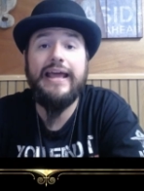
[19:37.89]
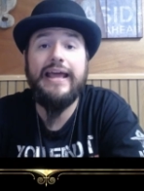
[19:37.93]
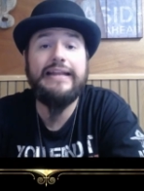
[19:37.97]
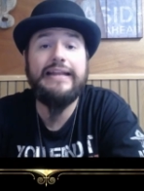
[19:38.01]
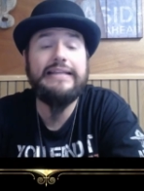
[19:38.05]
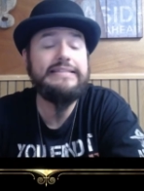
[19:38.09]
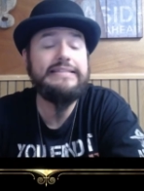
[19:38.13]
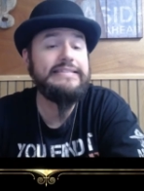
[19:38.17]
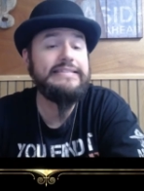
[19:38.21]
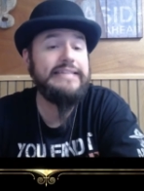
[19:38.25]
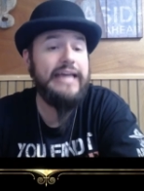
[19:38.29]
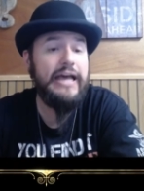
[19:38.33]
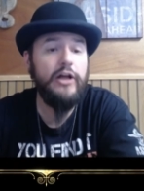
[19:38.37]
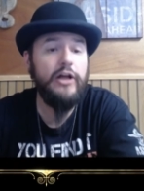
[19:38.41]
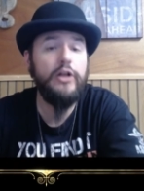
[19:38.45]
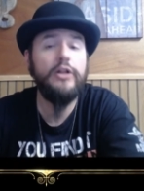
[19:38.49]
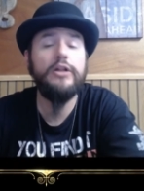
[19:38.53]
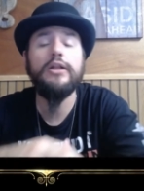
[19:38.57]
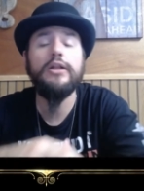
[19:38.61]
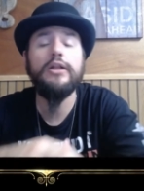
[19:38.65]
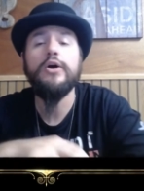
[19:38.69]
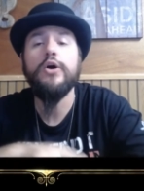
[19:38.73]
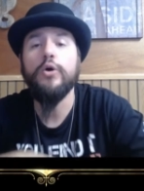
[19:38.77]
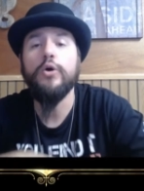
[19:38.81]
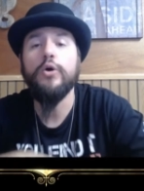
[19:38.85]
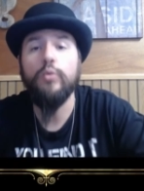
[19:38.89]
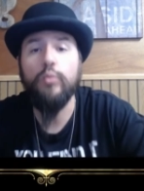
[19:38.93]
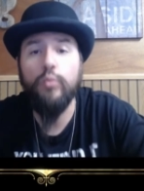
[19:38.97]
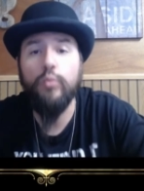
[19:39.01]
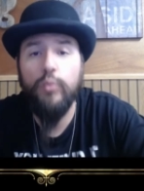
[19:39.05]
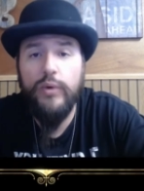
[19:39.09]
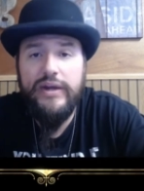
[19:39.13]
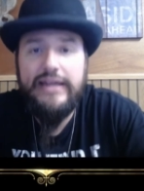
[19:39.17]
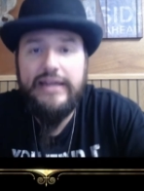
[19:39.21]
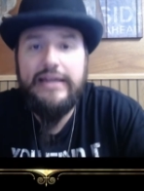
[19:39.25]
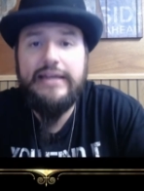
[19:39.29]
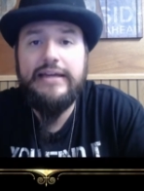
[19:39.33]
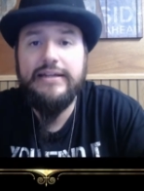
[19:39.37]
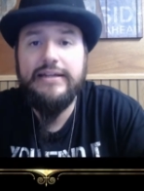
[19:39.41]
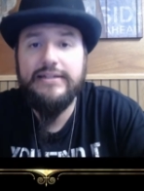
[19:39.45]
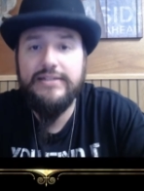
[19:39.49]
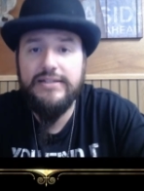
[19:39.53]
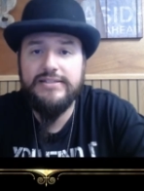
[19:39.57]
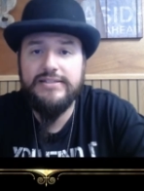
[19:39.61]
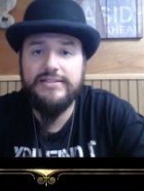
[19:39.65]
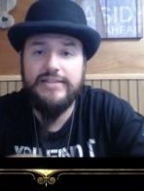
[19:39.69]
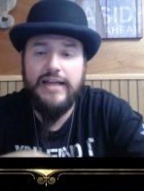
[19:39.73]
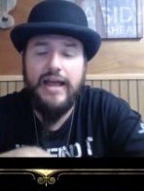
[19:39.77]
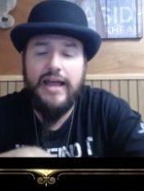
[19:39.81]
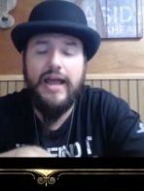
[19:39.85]
And until we
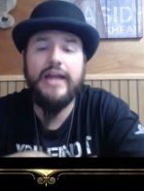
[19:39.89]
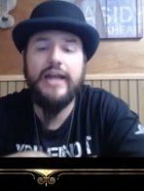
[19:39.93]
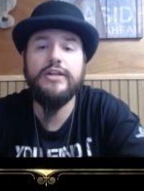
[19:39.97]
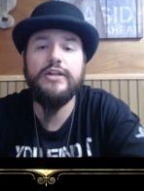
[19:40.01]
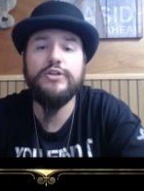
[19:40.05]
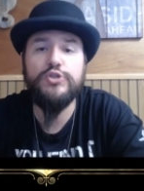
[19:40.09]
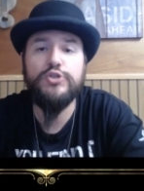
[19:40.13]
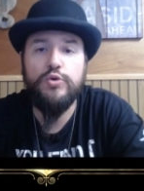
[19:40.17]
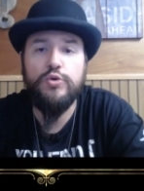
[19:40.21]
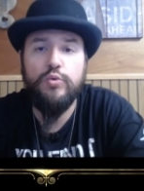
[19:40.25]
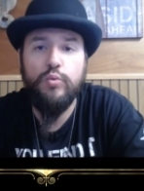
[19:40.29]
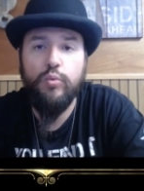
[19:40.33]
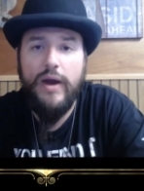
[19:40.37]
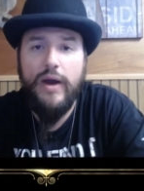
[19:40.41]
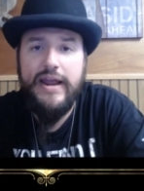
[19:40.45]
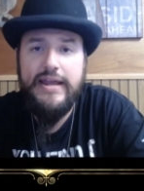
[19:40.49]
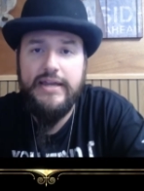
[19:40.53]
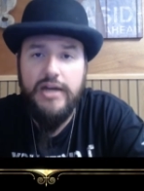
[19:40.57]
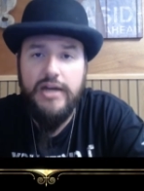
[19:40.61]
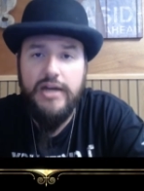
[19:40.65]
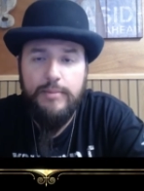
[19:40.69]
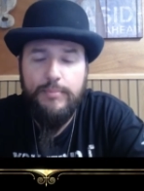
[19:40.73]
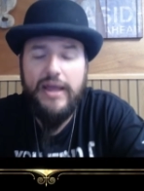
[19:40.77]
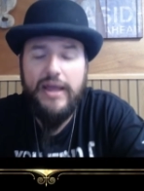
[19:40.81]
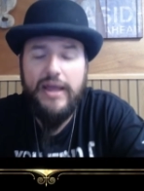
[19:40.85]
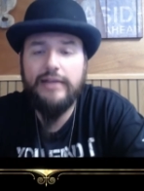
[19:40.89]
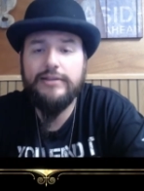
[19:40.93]
decide to wake up